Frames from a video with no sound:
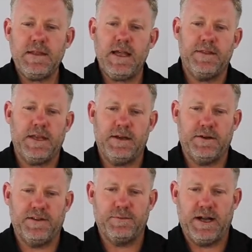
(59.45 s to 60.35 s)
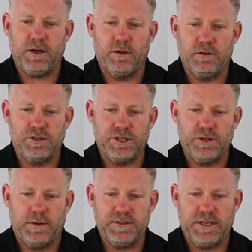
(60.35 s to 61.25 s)
And then here is my cold
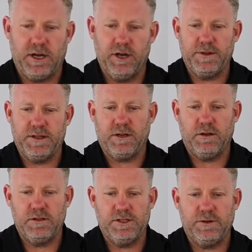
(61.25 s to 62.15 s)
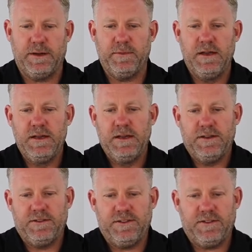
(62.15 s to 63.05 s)
shoe. I'm just going to the cold shoe up
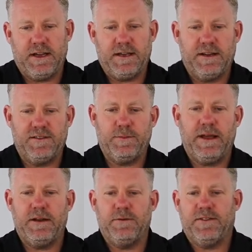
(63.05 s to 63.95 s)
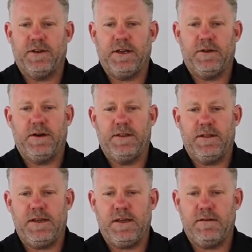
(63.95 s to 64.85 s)
just so I can explain what's going on
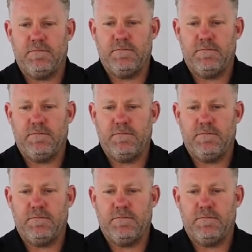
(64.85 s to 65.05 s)
there.